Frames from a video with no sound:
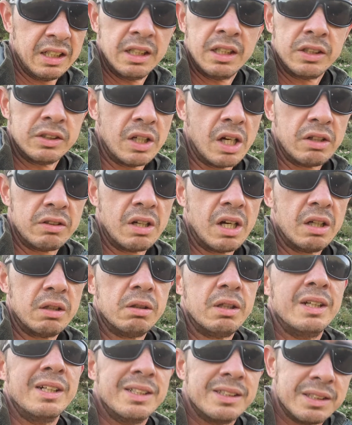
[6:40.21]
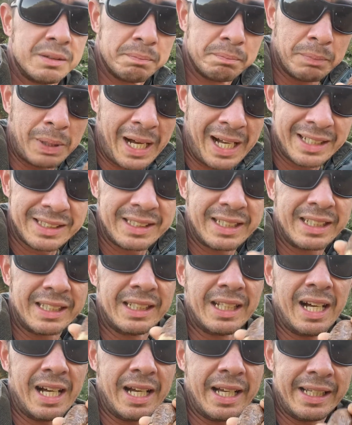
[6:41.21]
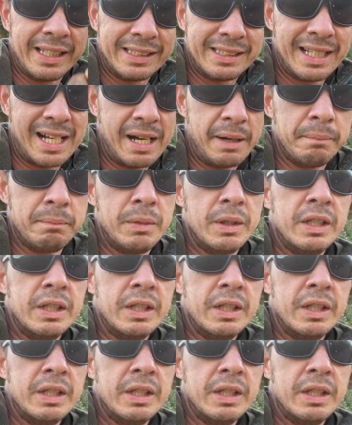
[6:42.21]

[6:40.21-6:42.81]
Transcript: No, passing that exam.